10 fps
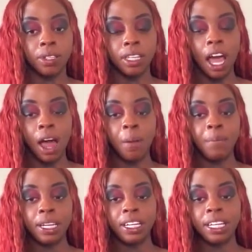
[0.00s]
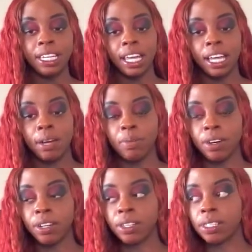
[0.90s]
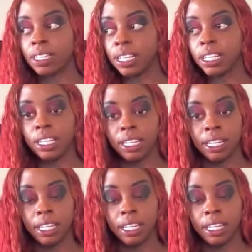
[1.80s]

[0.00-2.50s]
Y'all been in the cam girl scene.